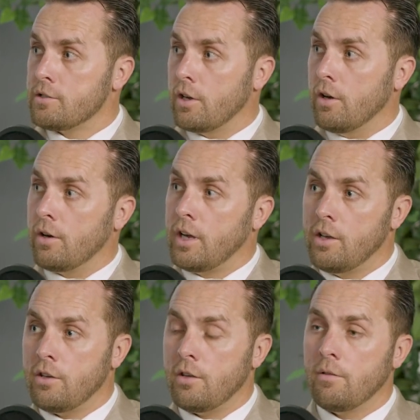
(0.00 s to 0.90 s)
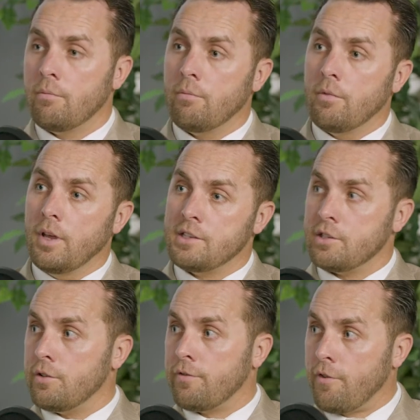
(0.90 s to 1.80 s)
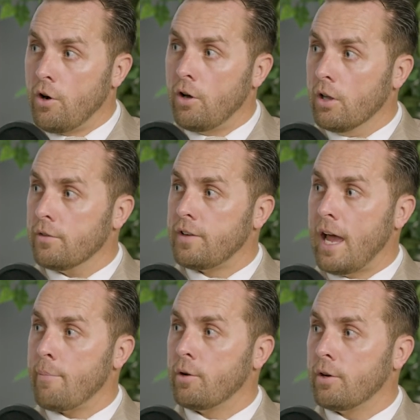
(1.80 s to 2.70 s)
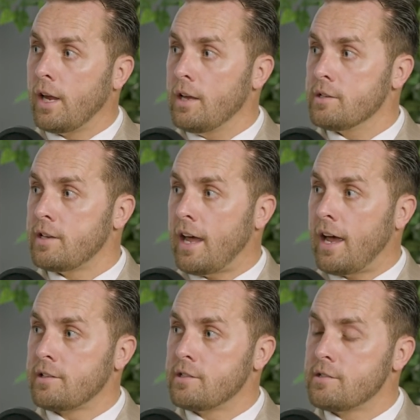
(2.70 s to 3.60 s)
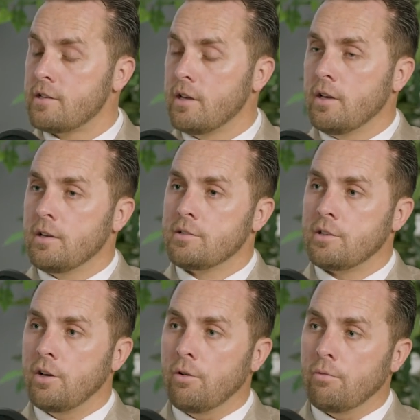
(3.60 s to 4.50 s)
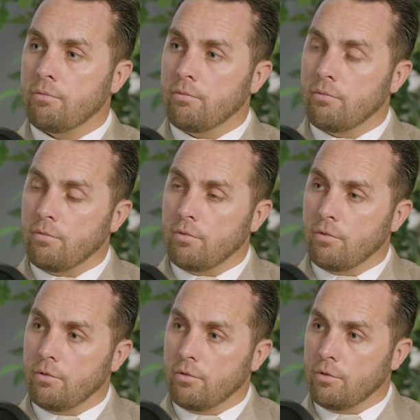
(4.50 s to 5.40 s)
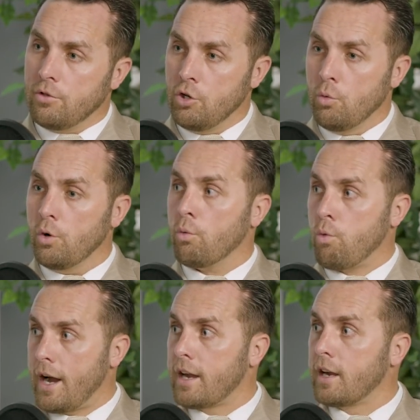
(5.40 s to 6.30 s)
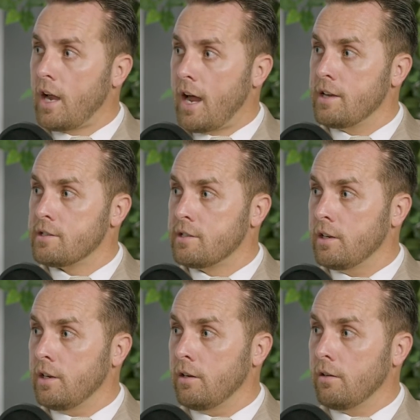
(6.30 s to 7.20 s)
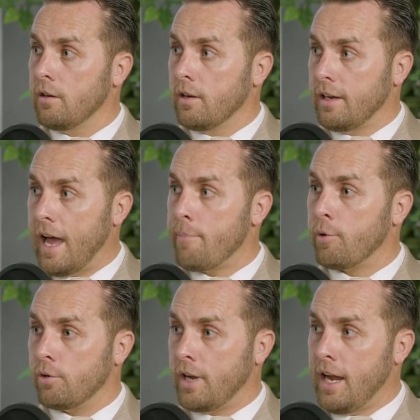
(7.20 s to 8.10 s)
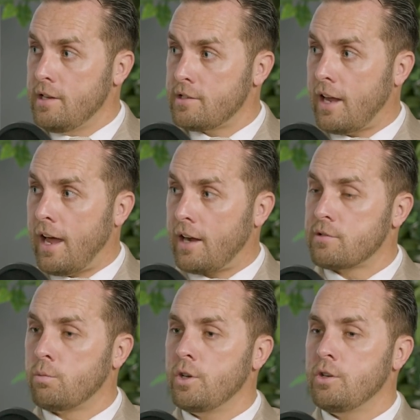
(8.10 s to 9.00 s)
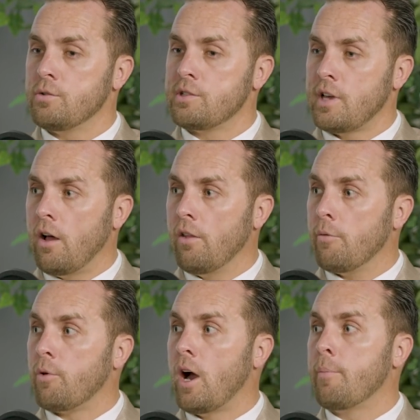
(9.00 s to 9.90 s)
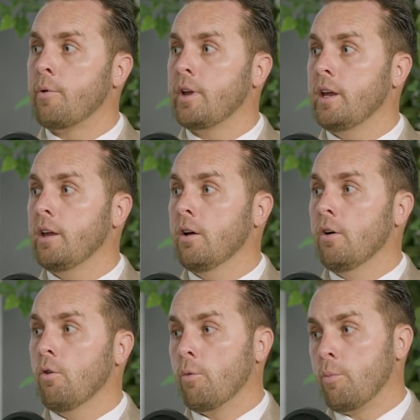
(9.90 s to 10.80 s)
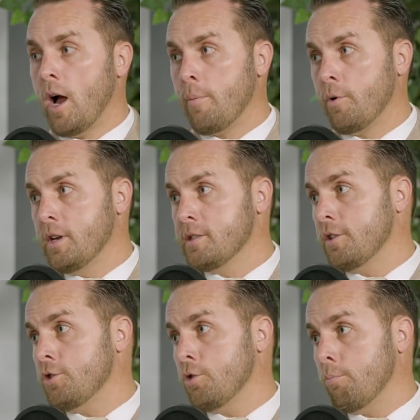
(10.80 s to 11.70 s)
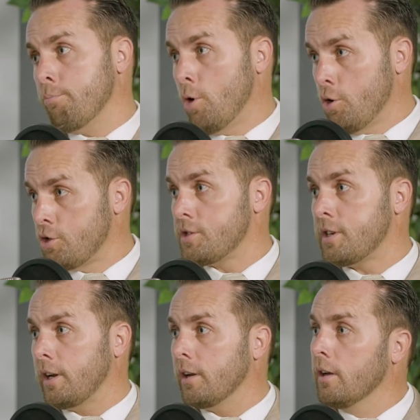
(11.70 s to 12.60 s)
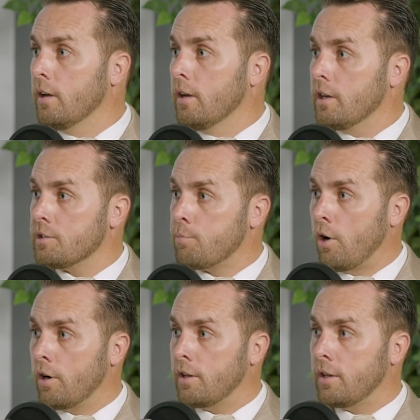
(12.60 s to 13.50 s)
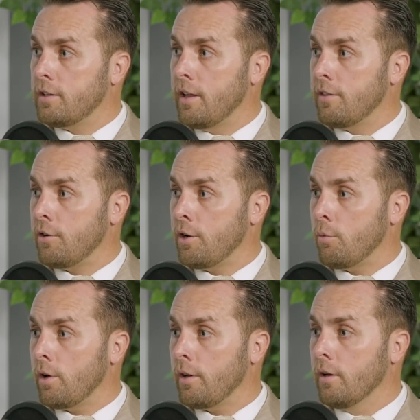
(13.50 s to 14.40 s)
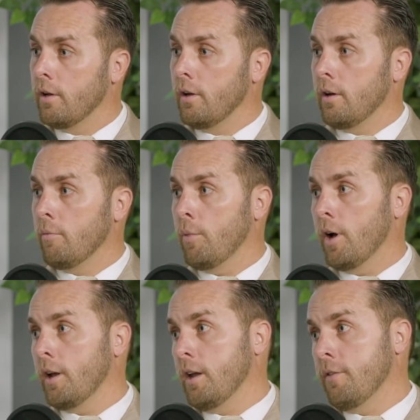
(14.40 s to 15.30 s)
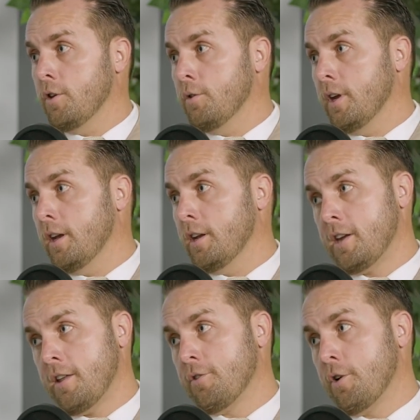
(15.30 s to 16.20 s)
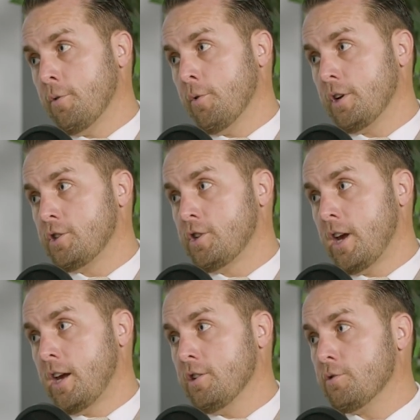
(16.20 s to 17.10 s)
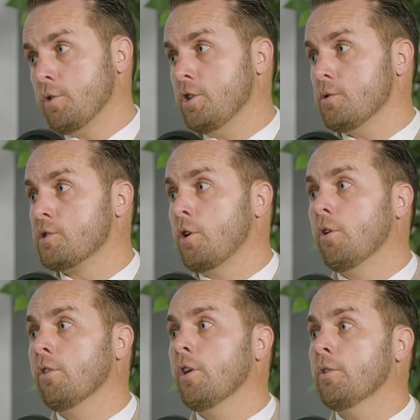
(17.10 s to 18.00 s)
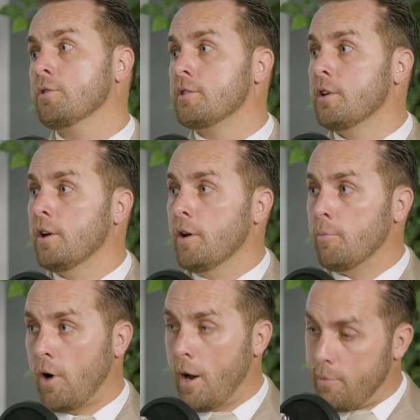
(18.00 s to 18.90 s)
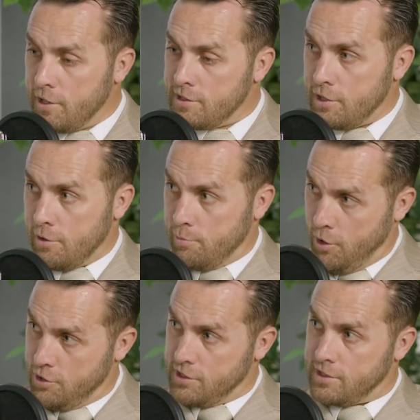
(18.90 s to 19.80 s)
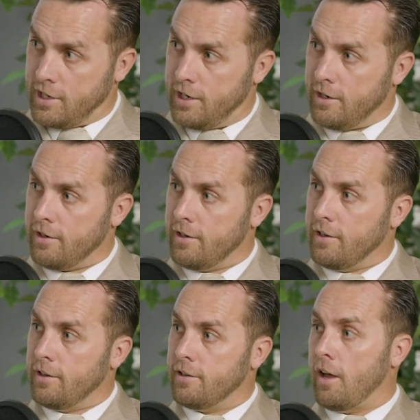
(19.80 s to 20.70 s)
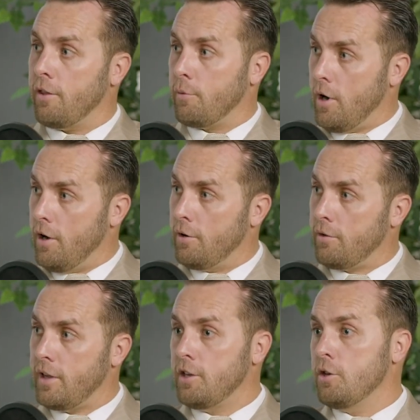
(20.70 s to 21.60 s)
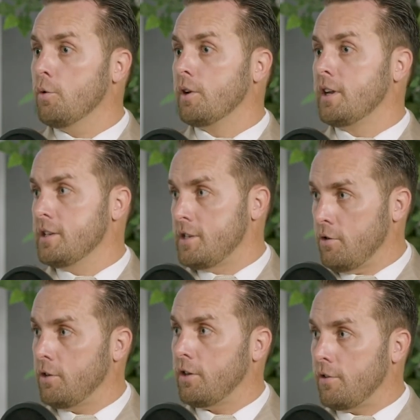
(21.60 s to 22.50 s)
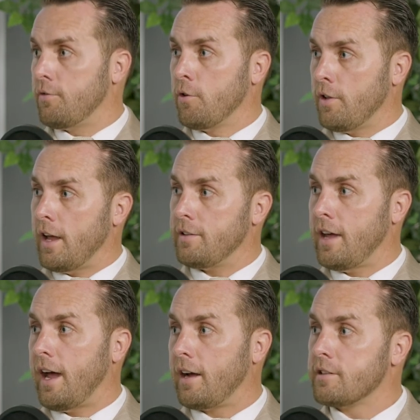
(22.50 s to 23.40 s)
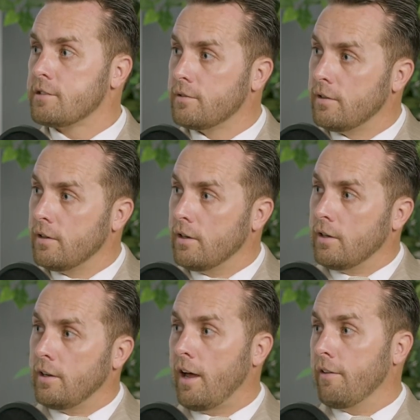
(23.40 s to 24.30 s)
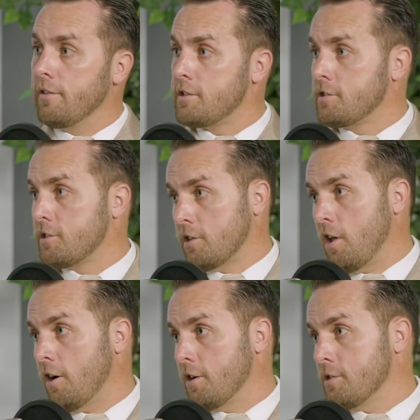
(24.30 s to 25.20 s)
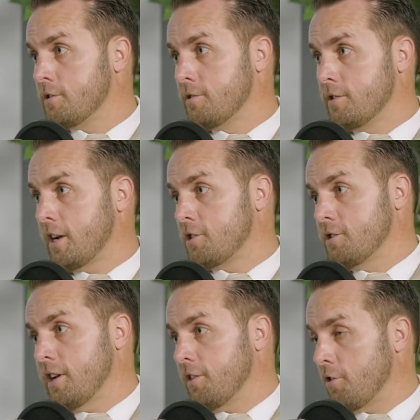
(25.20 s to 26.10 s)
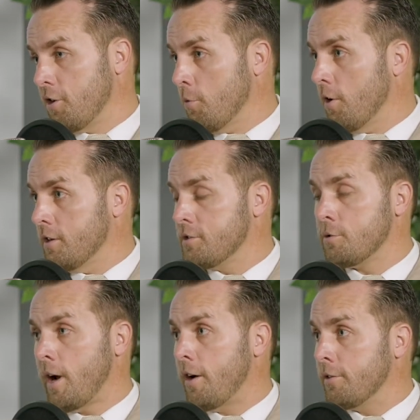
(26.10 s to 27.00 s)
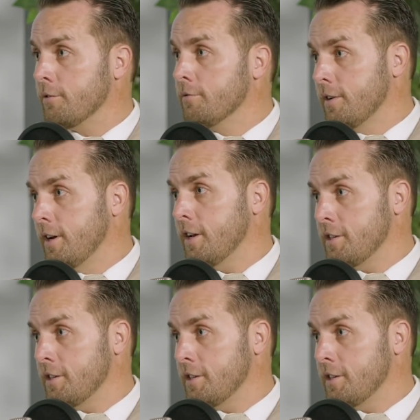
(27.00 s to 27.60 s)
So again, it's a deferral of capital gains taxes. So you would recognize the capital gains tax when you sell the property or properties that you're purchasing as part of the 1031. But if you did a 1031 exchange when you sold those properties that you're purchasing down the road, then you would continue to defer that tax. Now, this is as long as Section 1031 is around and